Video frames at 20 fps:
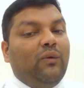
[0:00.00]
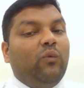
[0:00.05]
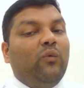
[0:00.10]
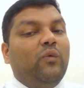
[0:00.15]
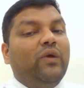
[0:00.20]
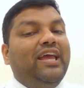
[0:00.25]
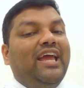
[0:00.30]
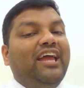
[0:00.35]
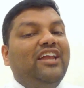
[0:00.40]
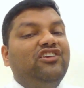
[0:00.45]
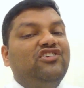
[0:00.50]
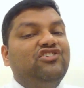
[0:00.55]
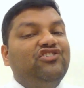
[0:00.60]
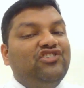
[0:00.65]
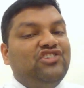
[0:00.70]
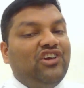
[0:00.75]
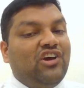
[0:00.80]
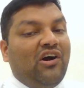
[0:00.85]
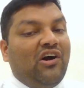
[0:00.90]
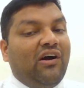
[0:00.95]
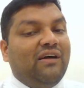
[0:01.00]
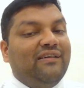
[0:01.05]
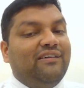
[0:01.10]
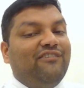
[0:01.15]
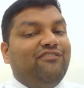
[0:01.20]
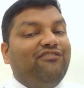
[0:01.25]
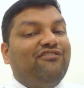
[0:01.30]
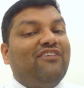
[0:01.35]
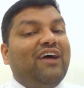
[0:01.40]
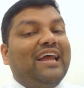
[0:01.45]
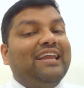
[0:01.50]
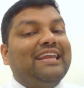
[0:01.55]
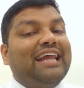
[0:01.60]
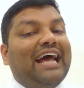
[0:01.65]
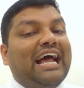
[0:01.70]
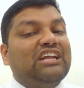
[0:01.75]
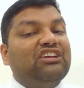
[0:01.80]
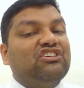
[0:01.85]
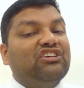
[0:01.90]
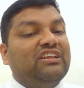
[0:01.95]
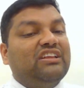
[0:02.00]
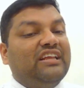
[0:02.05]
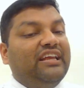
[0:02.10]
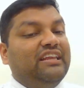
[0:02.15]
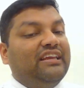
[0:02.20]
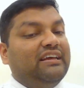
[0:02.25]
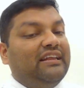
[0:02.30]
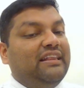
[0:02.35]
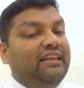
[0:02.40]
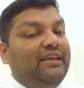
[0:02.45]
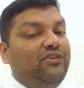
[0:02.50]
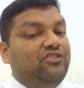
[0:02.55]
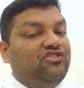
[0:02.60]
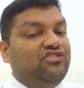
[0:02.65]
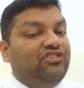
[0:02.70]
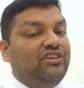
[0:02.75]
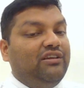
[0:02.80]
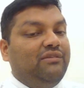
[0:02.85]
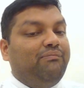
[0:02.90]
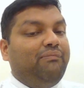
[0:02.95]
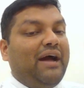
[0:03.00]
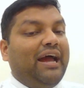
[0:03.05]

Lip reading: we ensured financial inclusion